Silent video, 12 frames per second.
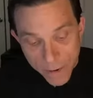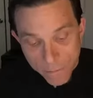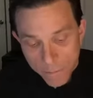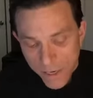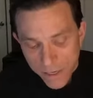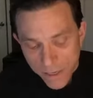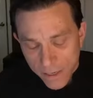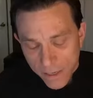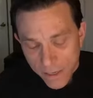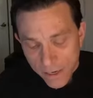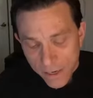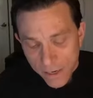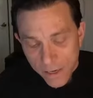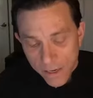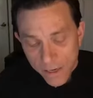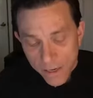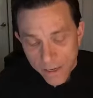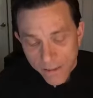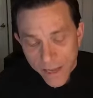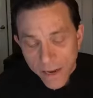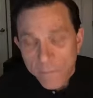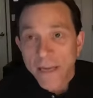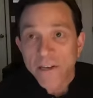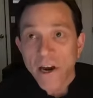but
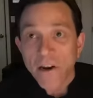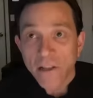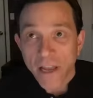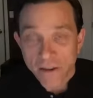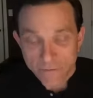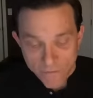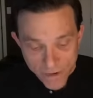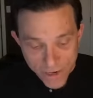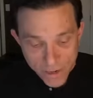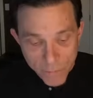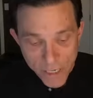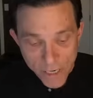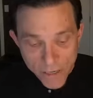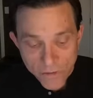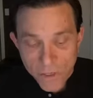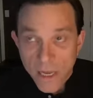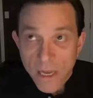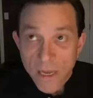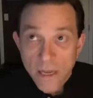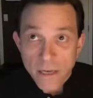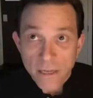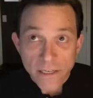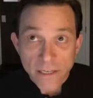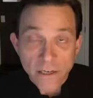not my entire life, because
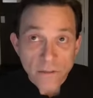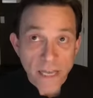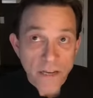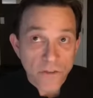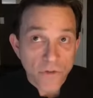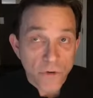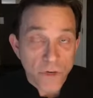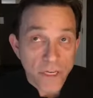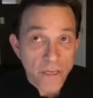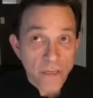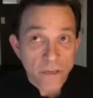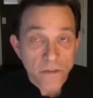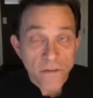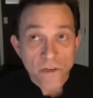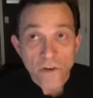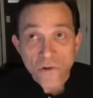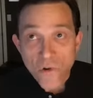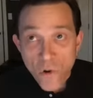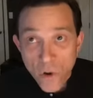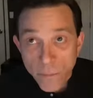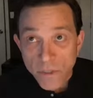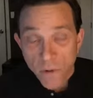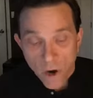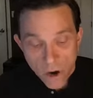clinical dentistry is an
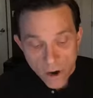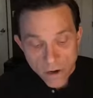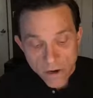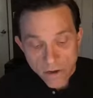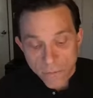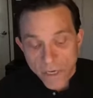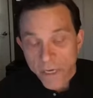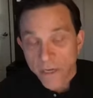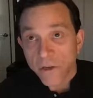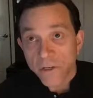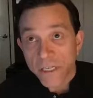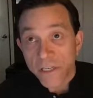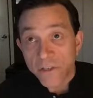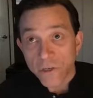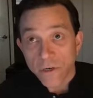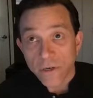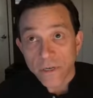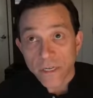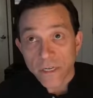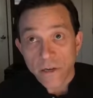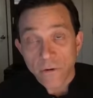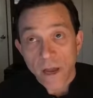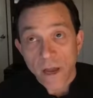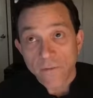enormous part of being a good teacher.
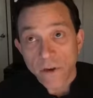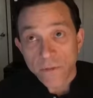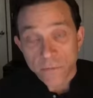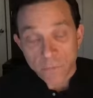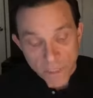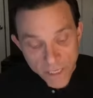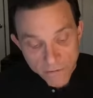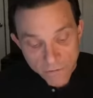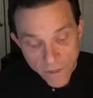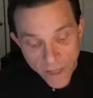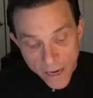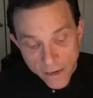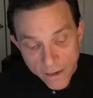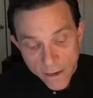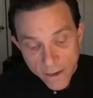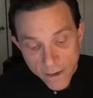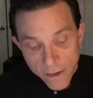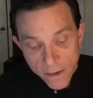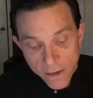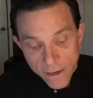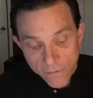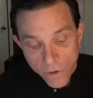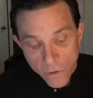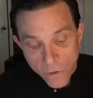I've always believed that
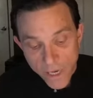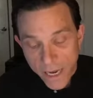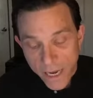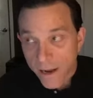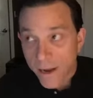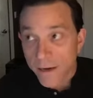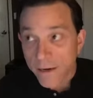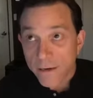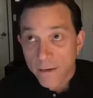if you cannot